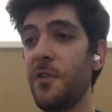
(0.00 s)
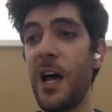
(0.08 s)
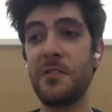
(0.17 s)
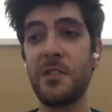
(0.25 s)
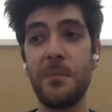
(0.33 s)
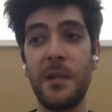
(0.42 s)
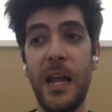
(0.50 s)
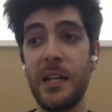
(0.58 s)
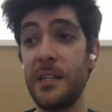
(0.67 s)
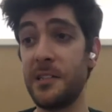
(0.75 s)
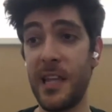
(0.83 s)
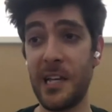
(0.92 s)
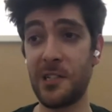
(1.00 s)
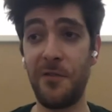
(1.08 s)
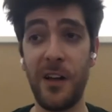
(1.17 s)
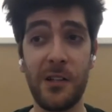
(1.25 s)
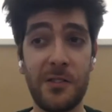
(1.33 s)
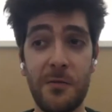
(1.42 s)
So if you have something like
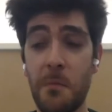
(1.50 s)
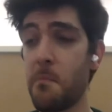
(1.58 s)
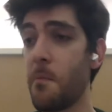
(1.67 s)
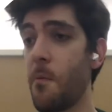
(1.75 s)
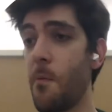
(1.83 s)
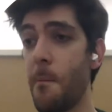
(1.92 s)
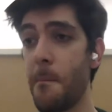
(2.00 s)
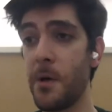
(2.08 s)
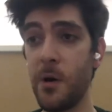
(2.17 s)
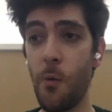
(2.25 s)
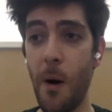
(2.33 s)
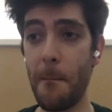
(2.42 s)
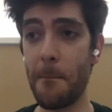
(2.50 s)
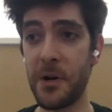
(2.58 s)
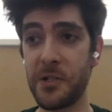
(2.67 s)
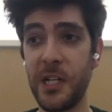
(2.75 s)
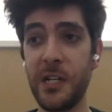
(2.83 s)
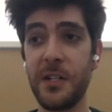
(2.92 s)
this test fails
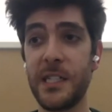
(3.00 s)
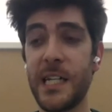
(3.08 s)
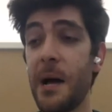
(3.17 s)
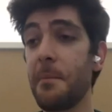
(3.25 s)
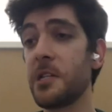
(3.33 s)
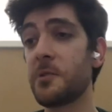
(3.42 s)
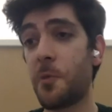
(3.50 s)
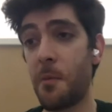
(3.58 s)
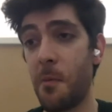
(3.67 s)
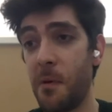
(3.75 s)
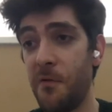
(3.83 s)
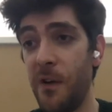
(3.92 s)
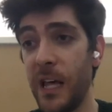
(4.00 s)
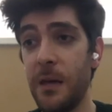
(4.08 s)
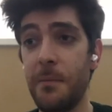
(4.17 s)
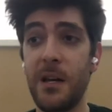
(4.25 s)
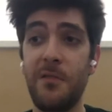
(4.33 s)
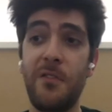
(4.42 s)
1% of the time, it's
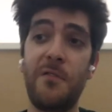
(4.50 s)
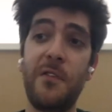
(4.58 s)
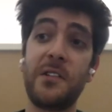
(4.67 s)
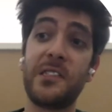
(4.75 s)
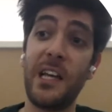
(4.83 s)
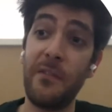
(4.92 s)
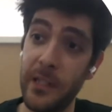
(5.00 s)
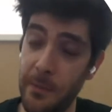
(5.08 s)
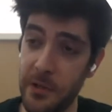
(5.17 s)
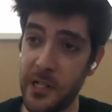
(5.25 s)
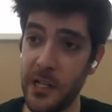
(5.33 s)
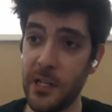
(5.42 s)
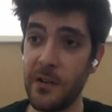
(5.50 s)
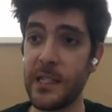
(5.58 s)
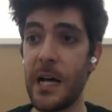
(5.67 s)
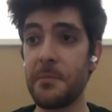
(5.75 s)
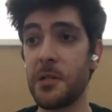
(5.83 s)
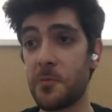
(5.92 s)
probably flaky, but if it fails
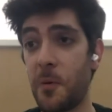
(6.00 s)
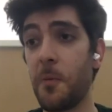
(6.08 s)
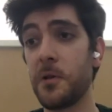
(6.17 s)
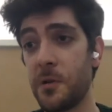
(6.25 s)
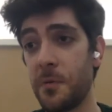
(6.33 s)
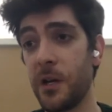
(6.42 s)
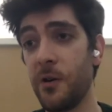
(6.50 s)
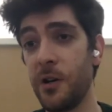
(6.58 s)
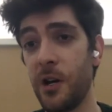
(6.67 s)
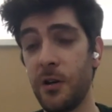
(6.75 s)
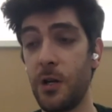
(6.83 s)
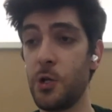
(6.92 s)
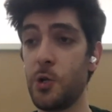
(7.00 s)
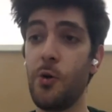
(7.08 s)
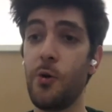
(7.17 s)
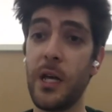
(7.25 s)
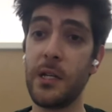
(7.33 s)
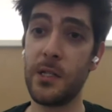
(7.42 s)
70% of the time, there's probably something going
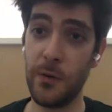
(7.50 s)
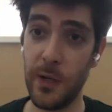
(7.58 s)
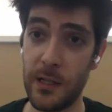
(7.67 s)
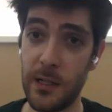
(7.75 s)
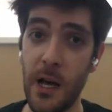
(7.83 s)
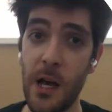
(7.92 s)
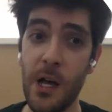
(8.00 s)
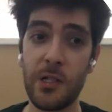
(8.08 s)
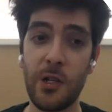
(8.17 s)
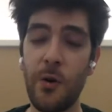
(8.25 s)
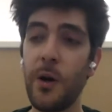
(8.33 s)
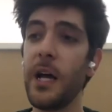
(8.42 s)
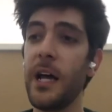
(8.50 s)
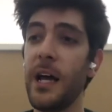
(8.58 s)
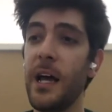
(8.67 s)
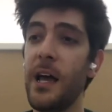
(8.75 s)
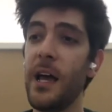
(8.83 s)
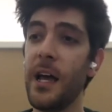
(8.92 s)
on that you should look into it.
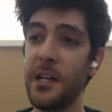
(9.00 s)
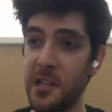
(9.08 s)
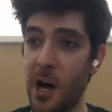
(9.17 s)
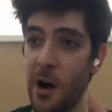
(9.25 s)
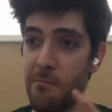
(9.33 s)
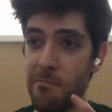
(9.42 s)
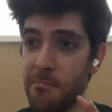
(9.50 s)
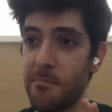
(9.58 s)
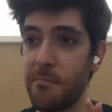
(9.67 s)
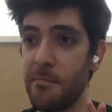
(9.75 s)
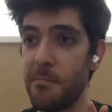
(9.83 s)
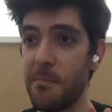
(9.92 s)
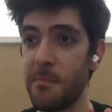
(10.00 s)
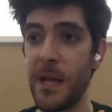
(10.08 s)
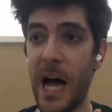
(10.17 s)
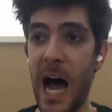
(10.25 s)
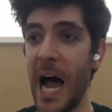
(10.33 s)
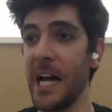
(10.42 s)
So it's not
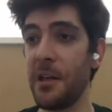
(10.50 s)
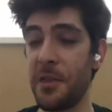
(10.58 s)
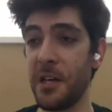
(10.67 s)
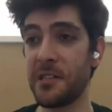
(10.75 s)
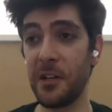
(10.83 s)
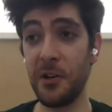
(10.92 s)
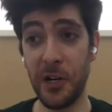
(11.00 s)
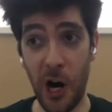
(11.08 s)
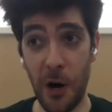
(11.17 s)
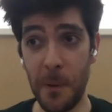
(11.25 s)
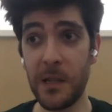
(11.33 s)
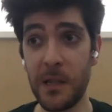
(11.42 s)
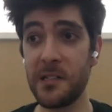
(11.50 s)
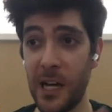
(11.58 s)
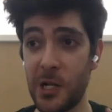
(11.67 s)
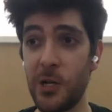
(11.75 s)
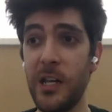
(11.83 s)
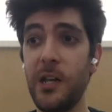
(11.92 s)
hiding things under the
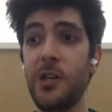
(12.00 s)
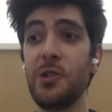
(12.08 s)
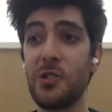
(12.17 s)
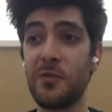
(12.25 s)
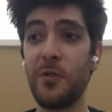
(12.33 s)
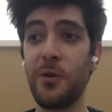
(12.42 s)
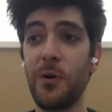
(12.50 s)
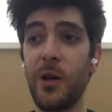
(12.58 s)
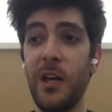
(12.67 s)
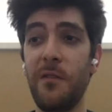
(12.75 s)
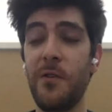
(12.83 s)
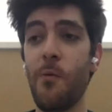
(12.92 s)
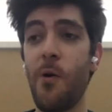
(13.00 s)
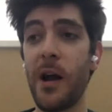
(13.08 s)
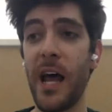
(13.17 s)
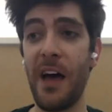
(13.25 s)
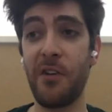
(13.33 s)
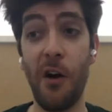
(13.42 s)
carpet. It's actually useful
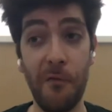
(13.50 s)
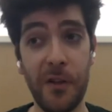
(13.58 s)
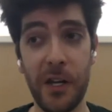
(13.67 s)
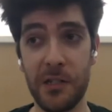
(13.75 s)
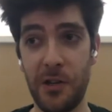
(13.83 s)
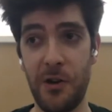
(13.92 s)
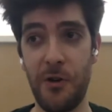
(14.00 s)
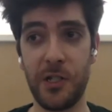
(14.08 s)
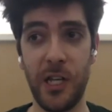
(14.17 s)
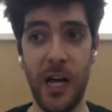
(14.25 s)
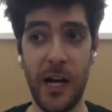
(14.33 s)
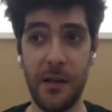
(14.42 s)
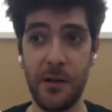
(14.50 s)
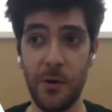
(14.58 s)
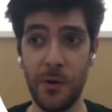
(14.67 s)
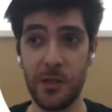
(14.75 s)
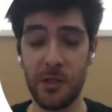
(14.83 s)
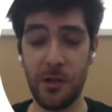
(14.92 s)
if you want to have confidence in your
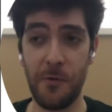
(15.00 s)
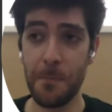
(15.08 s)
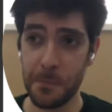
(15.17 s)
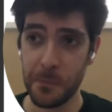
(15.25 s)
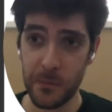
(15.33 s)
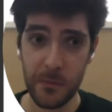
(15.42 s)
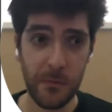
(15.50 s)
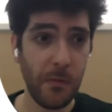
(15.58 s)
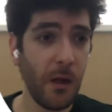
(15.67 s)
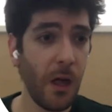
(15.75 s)
CI doing so.